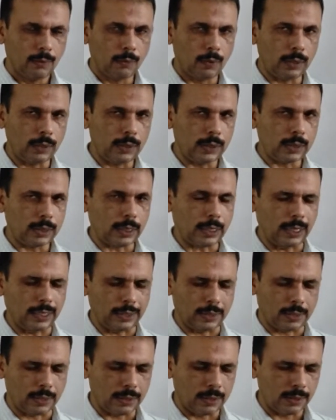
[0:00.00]
What's
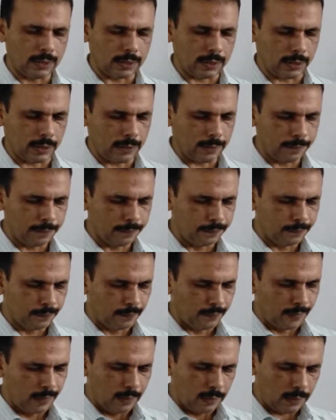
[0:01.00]
it, son?
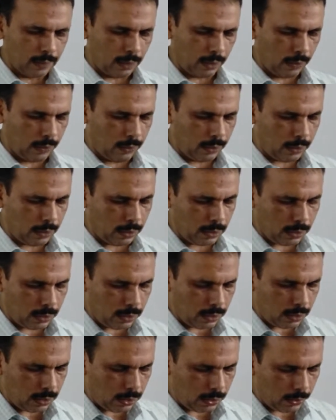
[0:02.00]
Tarun
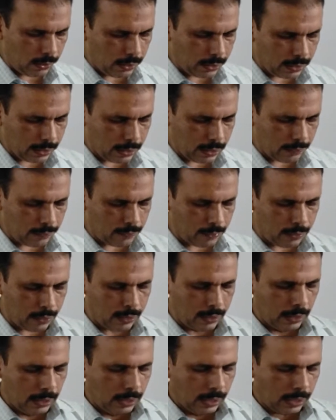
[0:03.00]
turned to his left,
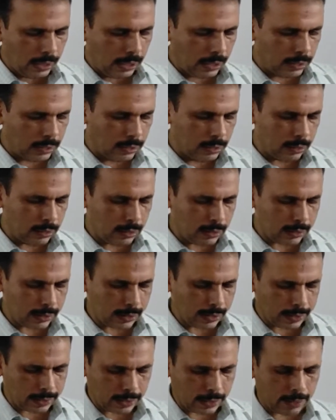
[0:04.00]
and there
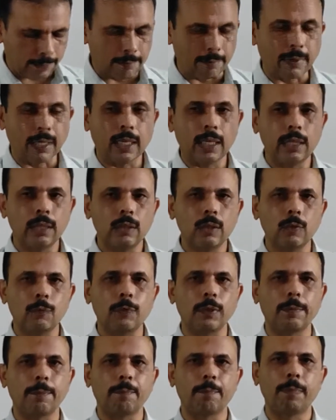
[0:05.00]
sat a man
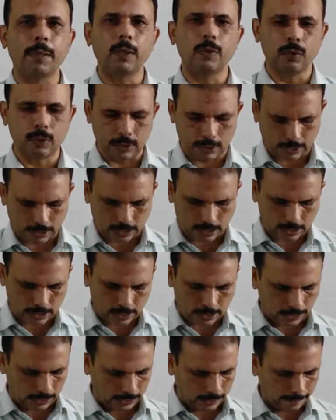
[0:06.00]
of about
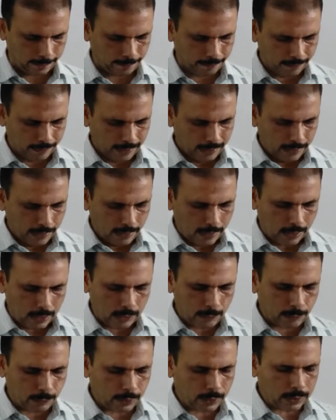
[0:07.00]
60.
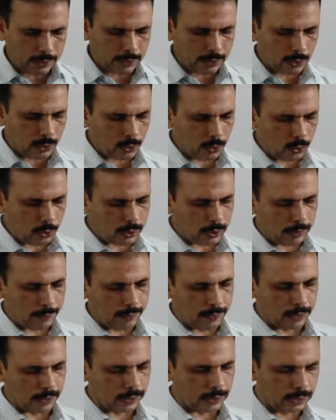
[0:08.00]
I failed in 2
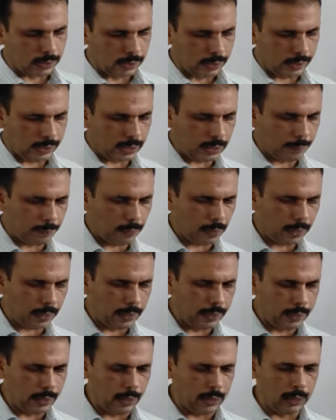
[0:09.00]
subjects, he
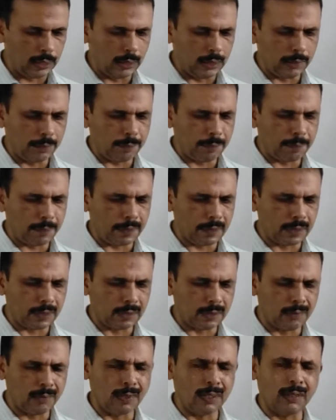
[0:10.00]
replied in a
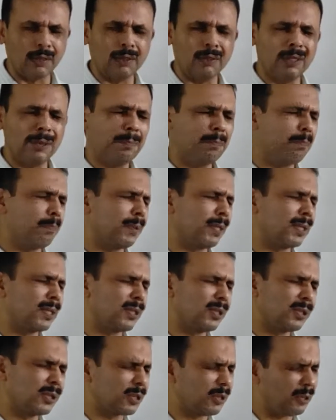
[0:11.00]
depressed
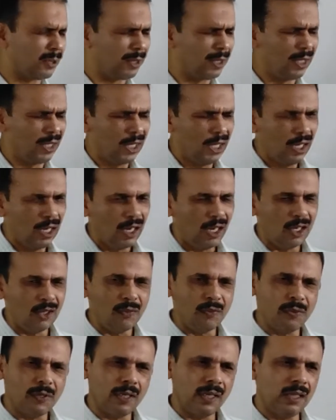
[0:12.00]
tone. I
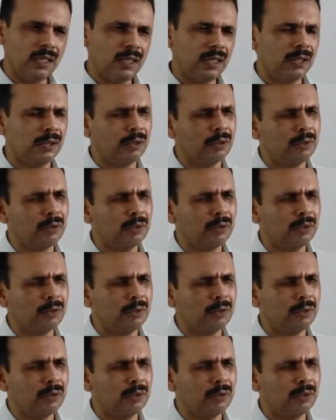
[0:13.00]
failed in